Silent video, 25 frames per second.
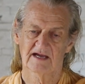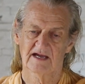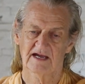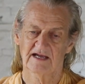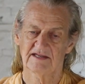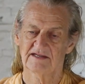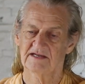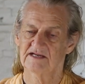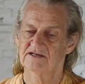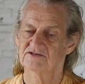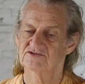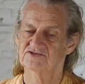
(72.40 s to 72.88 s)

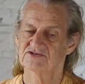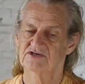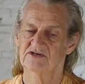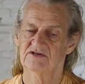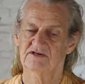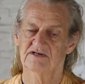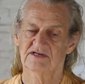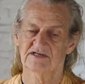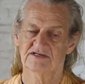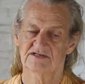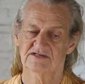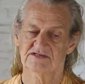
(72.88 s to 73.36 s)
And then
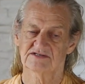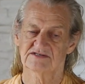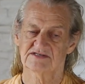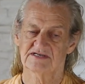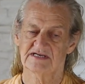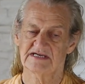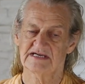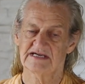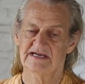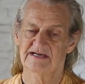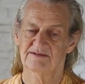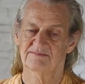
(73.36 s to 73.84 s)
certainly to
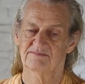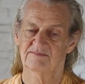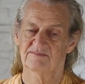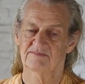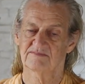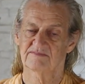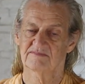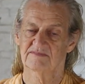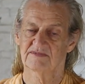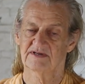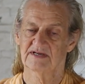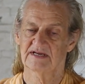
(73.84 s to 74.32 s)
see
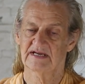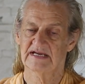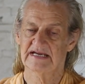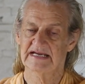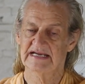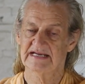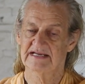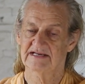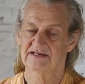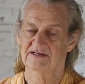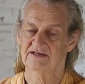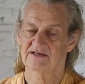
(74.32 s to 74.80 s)
him
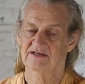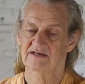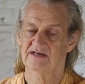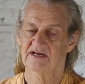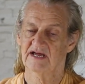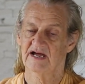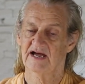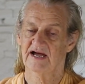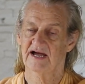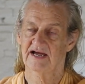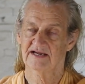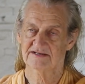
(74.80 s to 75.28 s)

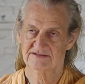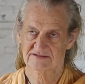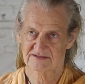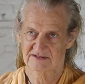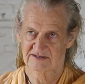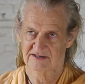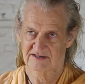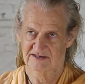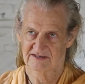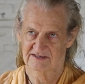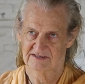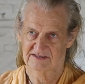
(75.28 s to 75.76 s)
in
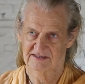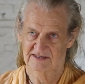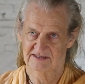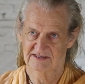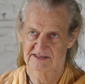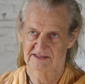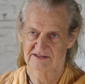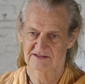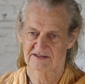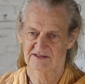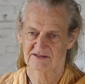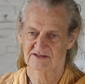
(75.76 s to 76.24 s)
asana, and
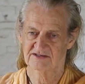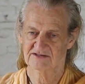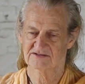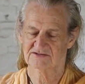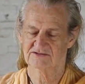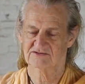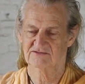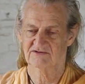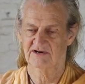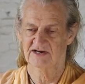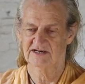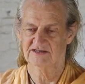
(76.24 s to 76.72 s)
he did
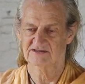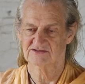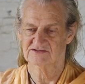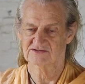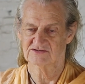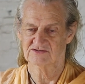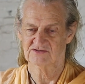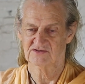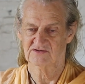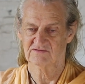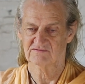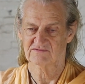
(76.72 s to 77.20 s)
this great
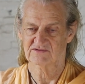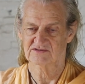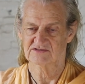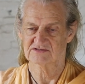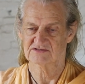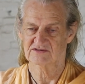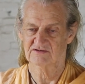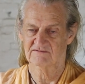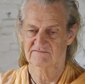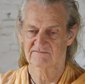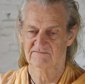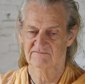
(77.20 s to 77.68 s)

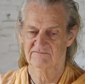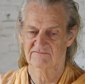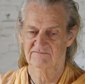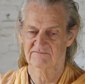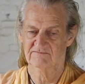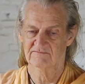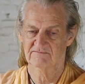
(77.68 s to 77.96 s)
service of,